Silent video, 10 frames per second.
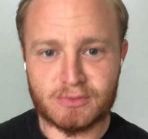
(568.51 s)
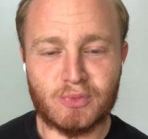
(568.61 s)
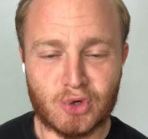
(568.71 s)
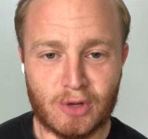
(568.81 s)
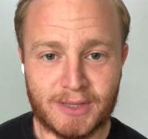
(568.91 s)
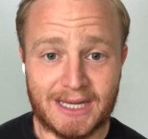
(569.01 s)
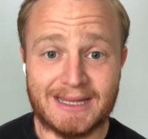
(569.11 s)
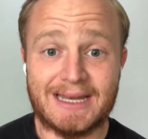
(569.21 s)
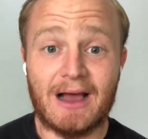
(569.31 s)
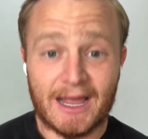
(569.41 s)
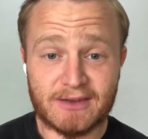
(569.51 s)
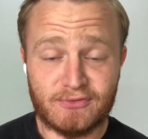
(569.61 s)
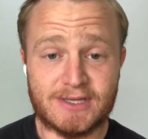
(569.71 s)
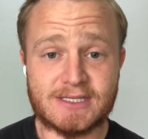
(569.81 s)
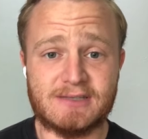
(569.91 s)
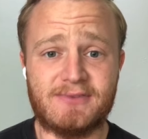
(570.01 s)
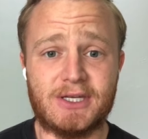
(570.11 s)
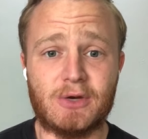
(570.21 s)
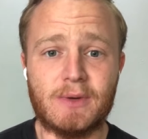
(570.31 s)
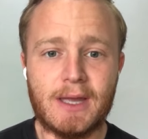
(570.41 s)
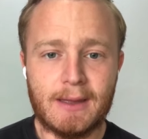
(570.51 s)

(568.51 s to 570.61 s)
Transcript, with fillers: more complicated than I can fit into this video,